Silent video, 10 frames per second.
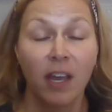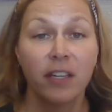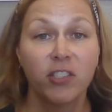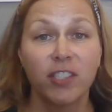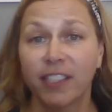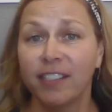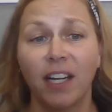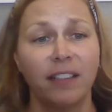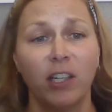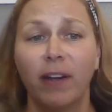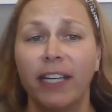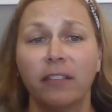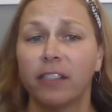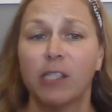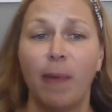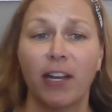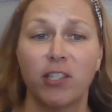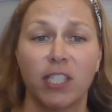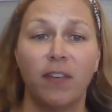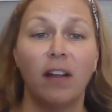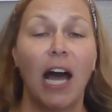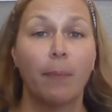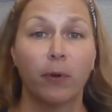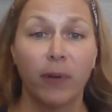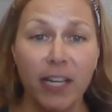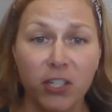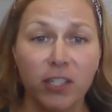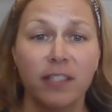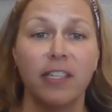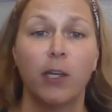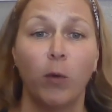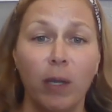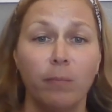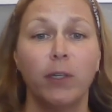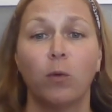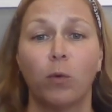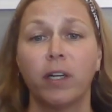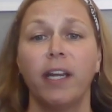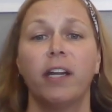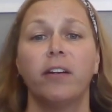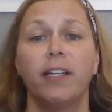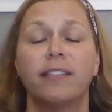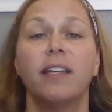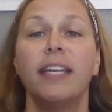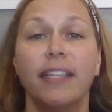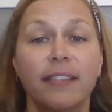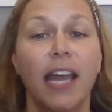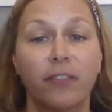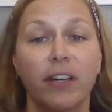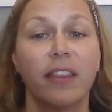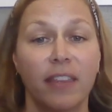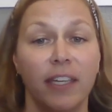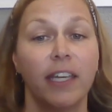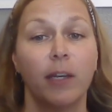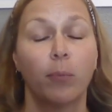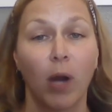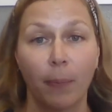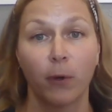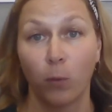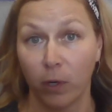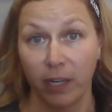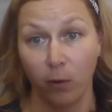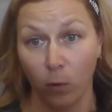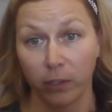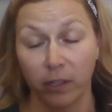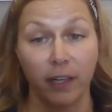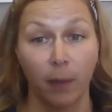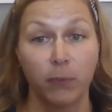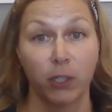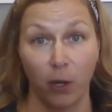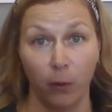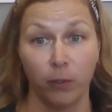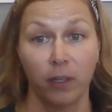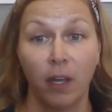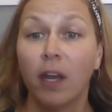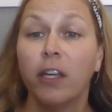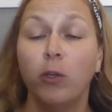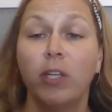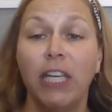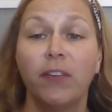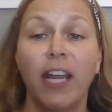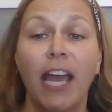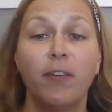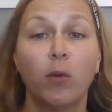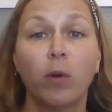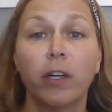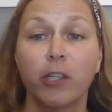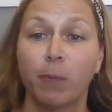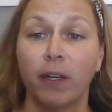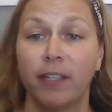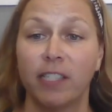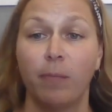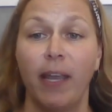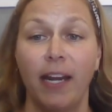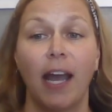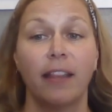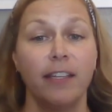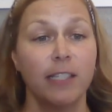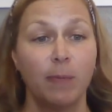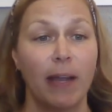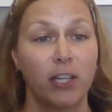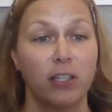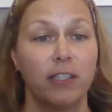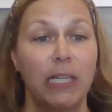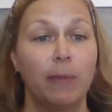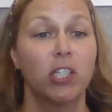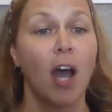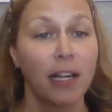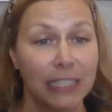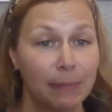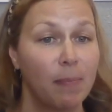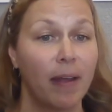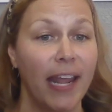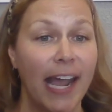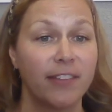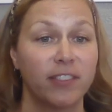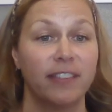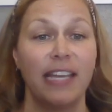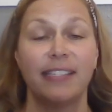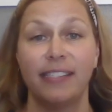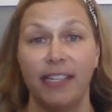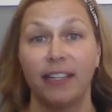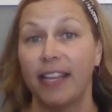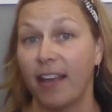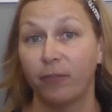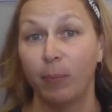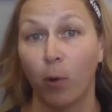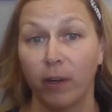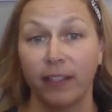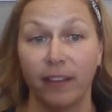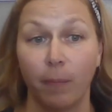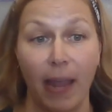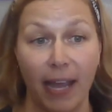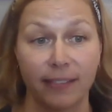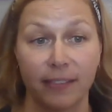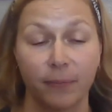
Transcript: Just conducting regular inspections of all operations, equipment, work areas is everything in proper working order and up to code. You could even have your workers participate on the inspection team and talk to them about hazards that they see and have reported in the past.